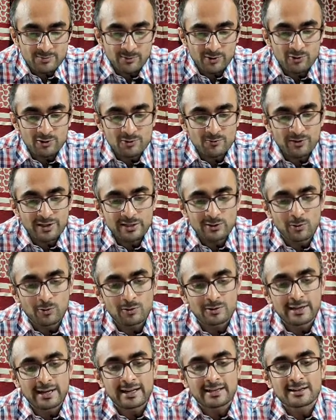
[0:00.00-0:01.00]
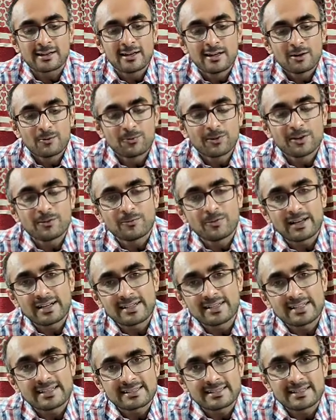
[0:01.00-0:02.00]
because we know that free
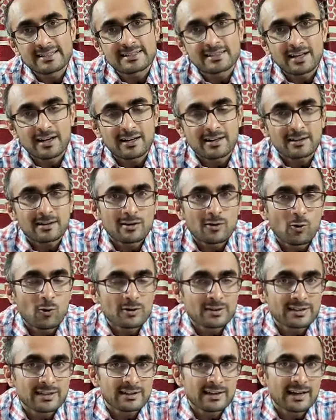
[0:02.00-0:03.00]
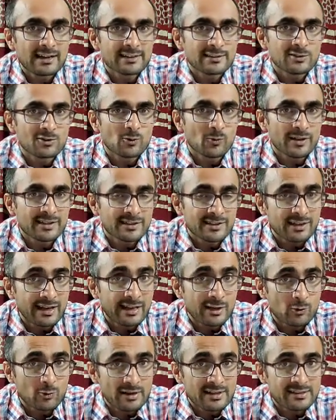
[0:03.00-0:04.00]
fatty acids are oxidized to
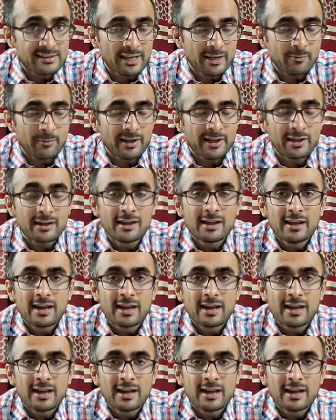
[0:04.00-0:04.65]
acetyl-coenzyme A,